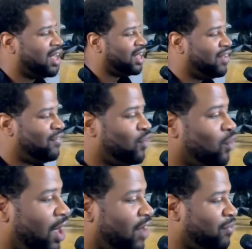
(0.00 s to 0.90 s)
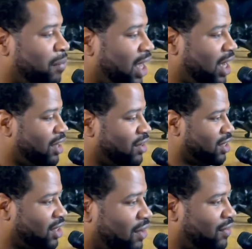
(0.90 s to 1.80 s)
if you have made it
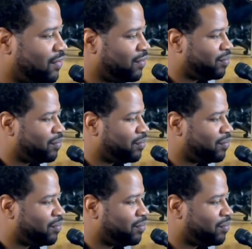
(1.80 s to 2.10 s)
yourself,